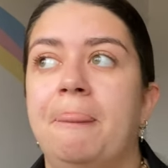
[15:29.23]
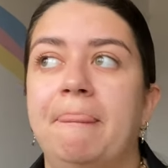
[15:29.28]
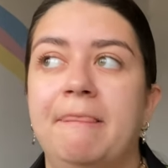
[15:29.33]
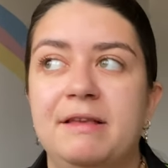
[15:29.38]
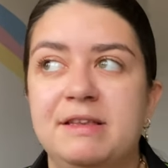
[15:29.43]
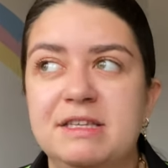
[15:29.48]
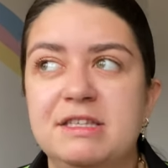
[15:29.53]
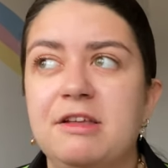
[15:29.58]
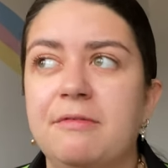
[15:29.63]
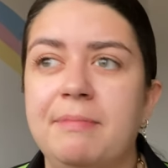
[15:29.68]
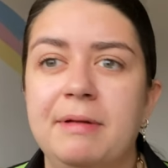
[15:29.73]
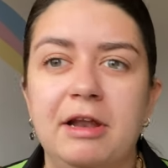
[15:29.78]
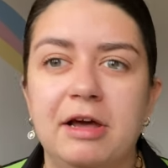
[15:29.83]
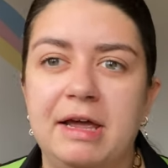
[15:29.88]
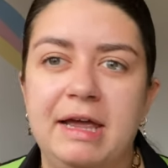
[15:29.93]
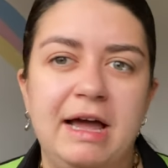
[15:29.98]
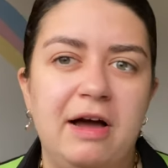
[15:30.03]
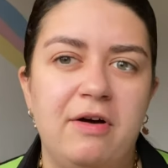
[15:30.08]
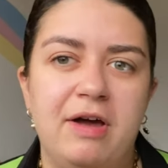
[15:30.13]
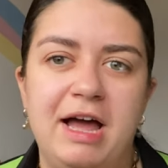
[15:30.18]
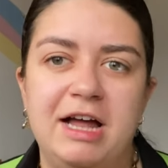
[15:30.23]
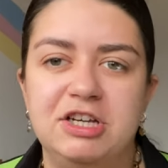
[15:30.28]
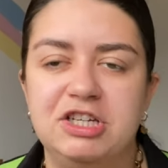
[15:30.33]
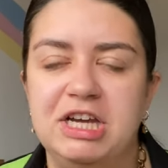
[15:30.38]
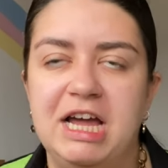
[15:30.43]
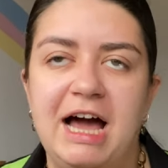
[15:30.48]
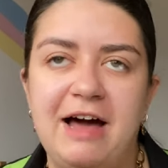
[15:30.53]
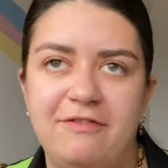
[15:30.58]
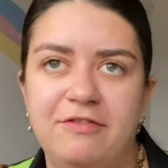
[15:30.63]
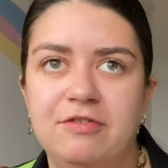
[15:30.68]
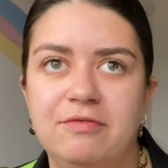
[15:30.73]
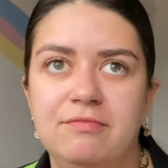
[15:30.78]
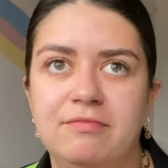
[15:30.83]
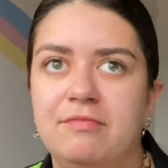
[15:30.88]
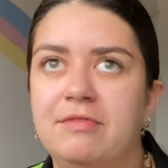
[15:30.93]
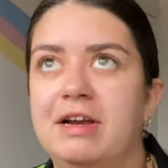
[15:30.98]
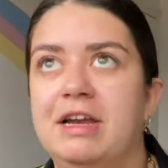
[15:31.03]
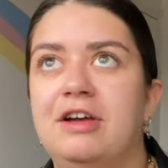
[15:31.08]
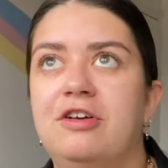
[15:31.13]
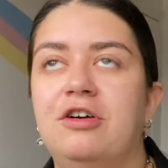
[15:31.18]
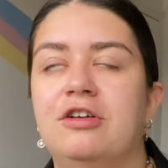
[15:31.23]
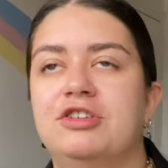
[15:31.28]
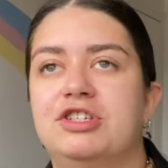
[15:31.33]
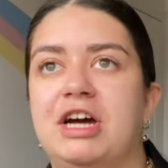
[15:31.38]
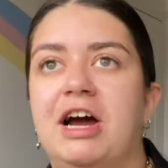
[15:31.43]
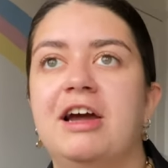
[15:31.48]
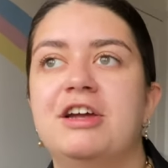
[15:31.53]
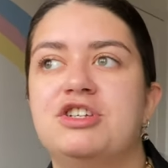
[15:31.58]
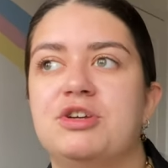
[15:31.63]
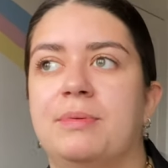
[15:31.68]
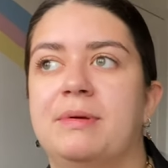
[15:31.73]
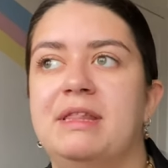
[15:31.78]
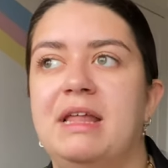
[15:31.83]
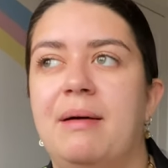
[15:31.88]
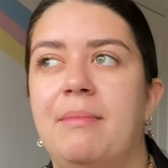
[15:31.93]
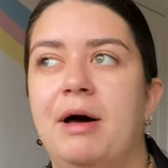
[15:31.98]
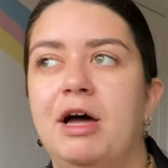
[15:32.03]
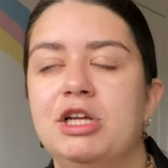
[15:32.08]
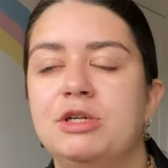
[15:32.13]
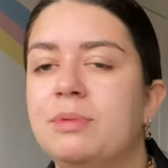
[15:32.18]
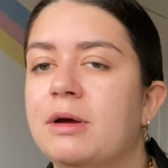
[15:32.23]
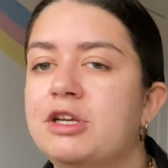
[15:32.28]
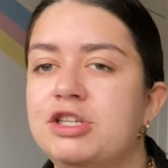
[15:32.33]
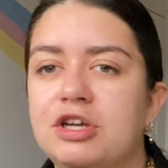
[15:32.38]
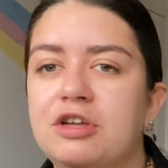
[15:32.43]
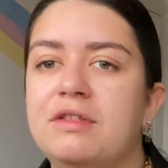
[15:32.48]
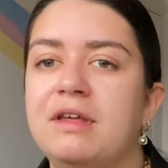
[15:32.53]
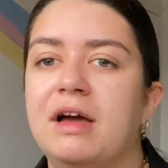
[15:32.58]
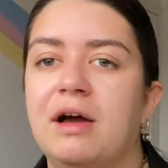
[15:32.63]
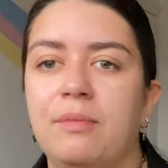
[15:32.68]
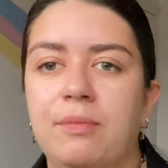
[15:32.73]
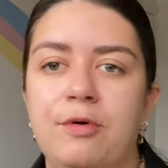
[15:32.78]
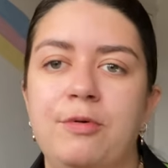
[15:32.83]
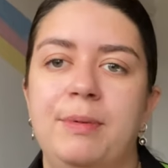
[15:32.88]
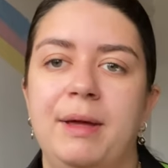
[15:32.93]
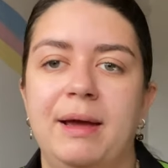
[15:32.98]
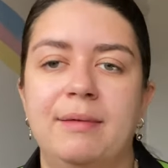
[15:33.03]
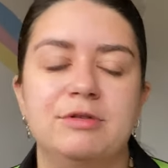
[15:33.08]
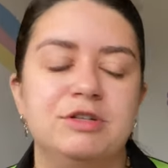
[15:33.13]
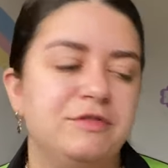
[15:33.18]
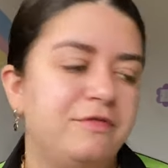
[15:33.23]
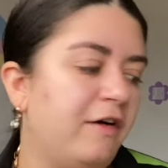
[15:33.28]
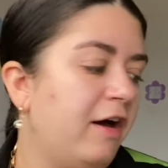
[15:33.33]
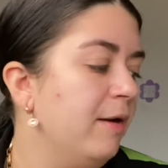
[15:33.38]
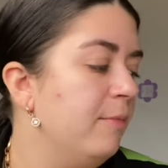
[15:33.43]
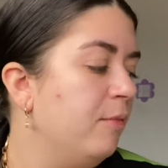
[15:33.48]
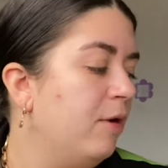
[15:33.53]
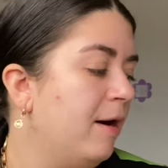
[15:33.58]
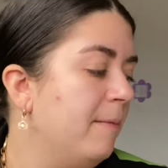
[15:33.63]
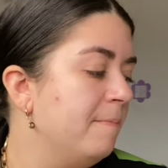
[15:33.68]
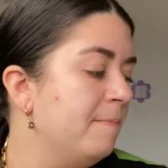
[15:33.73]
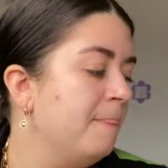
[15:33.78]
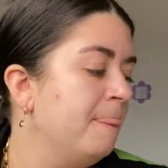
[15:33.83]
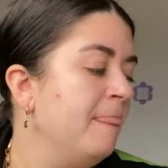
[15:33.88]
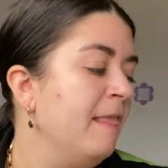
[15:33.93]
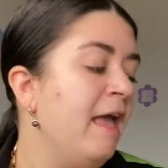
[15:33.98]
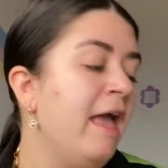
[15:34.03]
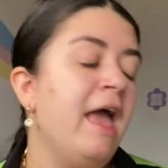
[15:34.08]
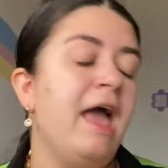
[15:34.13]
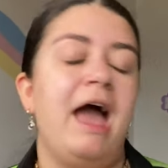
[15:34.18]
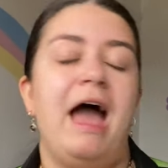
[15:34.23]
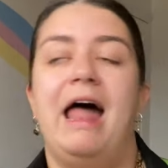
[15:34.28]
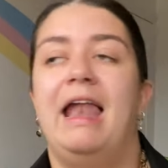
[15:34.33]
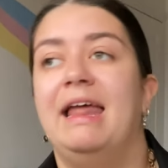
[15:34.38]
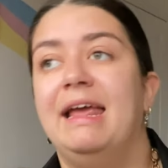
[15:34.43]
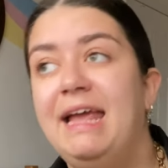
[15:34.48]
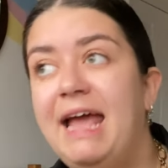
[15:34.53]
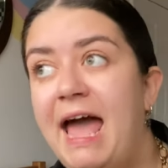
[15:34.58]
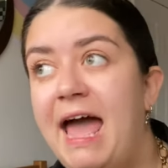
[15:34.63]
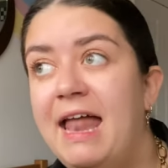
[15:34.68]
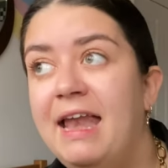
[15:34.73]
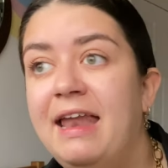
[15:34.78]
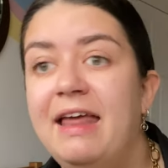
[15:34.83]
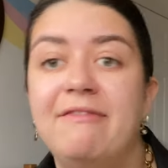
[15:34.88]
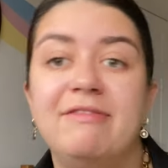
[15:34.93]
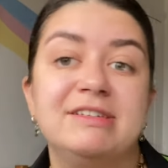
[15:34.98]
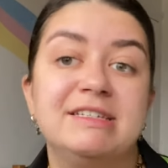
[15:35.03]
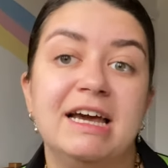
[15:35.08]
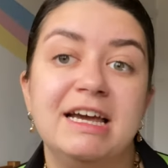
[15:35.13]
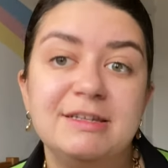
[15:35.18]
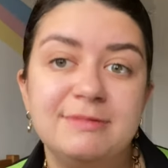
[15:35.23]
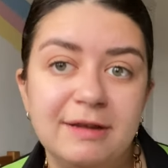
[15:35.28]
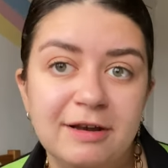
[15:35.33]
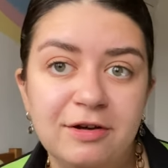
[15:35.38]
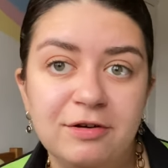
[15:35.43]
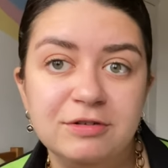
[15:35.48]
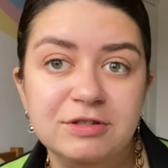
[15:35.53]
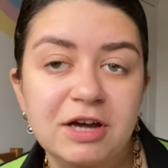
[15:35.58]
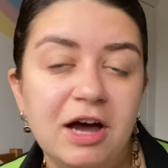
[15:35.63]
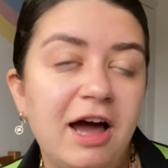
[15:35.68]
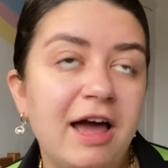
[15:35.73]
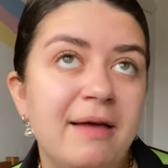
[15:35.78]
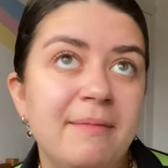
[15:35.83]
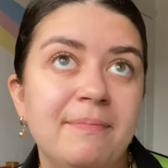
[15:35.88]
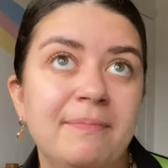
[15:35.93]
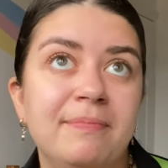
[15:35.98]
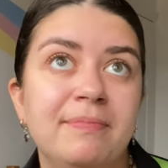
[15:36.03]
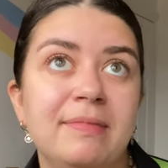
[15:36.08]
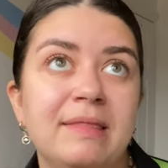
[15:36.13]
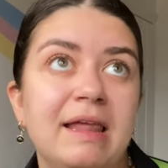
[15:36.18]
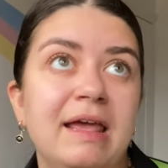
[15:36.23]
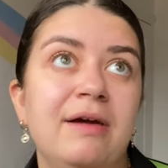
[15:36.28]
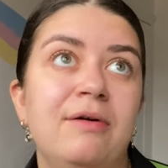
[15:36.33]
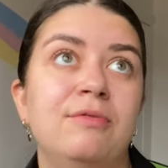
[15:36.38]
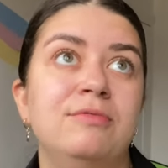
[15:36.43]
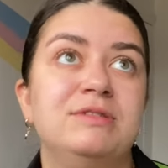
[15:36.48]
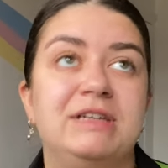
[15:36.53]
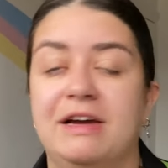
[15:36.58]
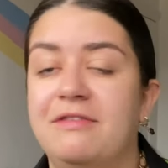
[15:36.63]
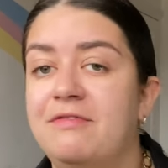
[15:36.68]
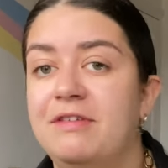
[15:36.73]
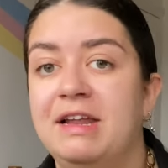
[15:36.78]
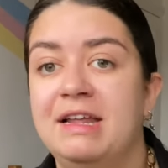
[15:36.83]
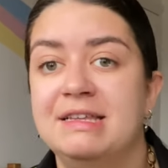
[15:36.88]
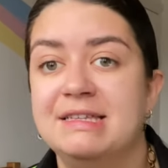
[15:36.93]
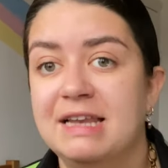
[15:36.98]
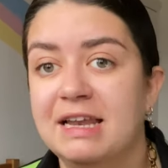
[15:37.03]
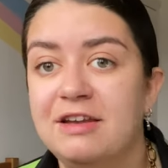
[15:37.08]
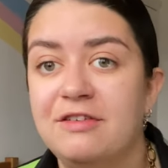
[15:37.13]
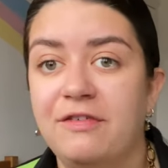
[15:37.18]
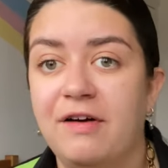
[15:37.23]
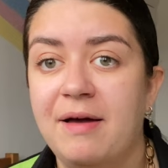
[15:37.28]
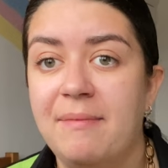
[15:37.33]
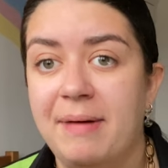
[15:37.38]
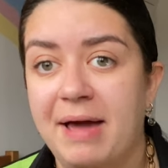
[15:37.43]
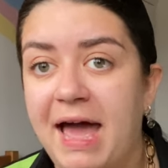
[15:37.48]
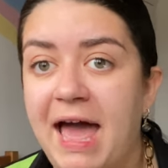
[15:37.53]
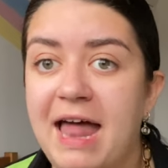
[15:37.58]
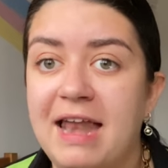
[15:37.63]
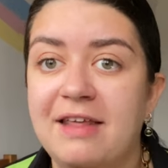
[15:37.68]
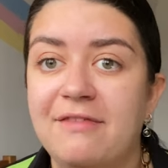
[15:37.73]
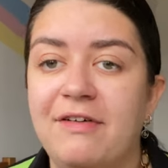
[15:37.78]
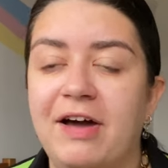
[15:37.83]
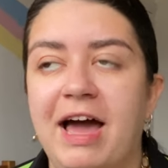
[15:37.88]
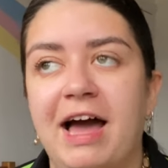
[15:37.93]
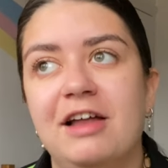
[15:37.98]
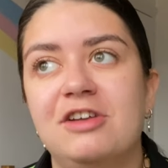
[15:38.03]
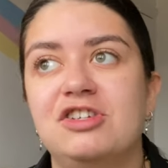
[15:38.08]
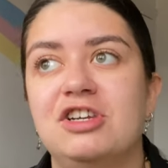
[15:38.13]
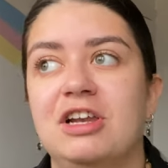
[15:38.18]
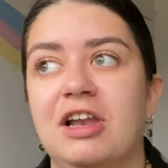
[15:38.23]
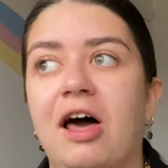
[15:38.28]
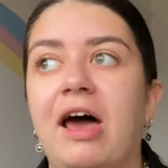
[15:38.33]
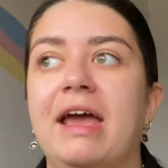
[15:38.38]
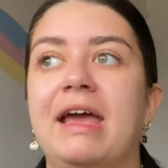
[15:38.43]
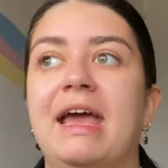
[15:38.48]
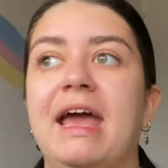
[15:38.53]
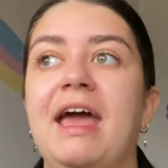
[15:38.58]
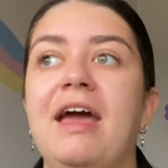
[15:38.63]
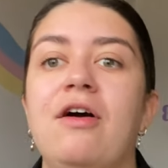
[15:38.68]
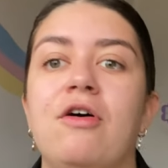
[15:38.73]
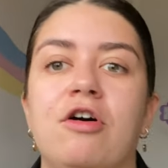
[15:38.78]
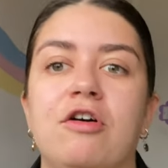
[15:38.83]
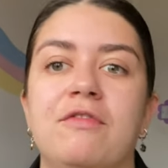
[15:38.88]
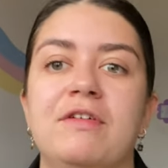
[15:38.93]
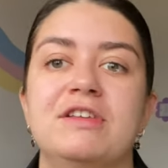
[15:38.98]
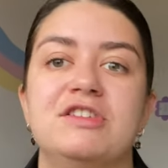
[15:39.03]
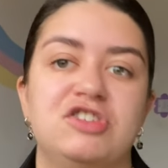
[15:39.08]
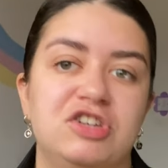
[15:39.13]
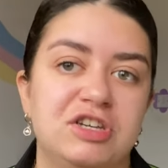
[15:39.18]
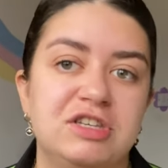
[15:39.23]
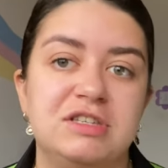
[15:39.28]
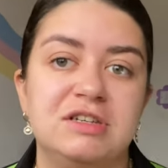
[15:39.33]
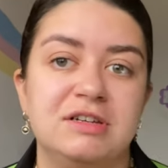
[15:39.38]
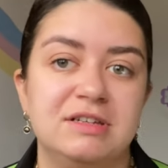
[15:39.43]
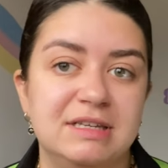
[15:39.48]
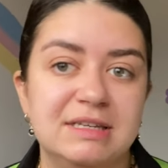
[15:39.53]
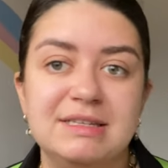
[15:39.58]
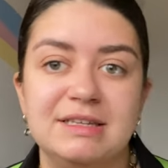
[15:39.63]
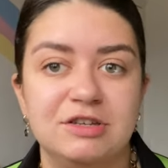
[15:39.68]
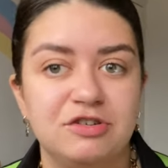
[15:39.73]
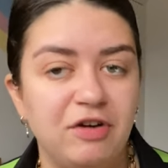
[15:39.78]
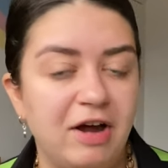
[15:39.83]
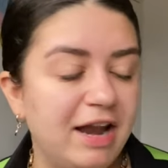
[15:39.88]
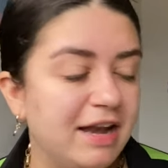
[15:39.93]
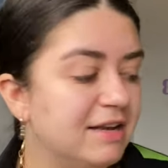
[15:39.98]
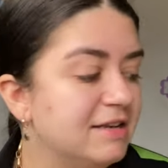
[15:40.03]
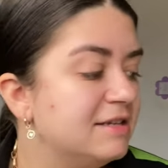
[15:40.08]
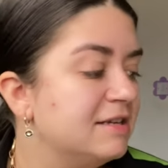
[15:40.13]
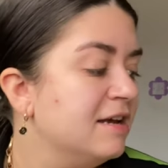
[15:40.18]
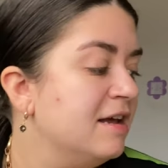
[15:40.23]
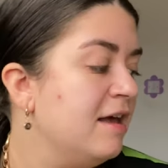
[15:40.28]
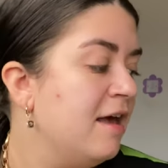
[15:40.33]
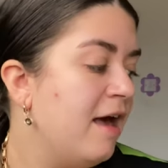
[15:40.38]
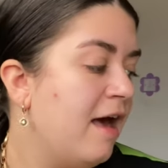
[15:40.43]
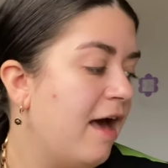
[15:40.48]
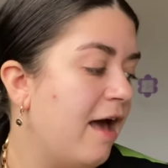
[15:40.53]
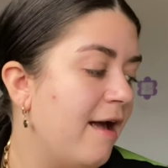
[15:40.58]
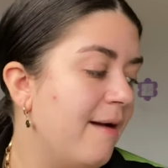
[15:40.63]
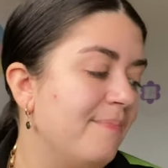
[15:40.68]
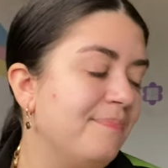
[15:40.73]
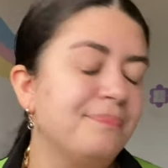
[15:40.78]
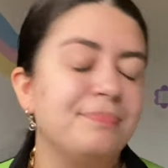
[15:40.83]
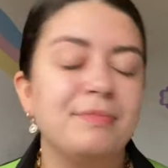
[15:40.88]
Since I've been looking out, I actually haven't really gone charity shopping that much, but I do think I will be able to find one. And again, if it takes me a long time, it will definitely solidify my head if I actually like it or if it's just because it's a trend that